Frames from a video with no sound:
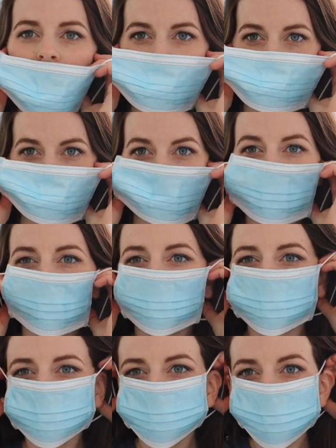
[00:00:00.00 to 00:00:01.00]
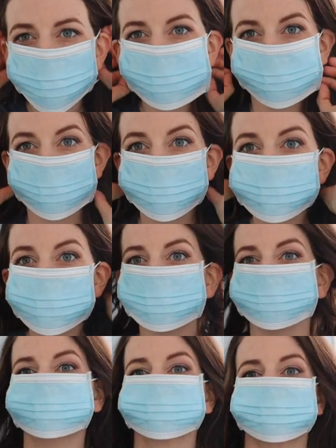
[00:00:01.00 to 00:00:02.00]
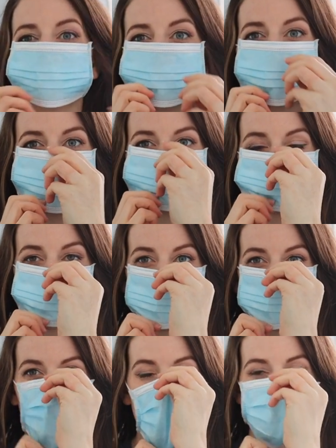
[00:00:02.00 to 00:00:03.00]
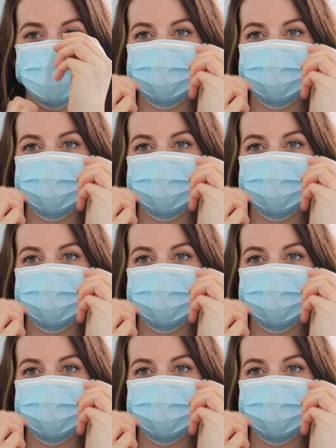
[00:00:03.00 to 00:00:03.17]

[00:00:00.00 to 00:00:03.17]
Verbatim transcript: Anyways, so go ahead and sand.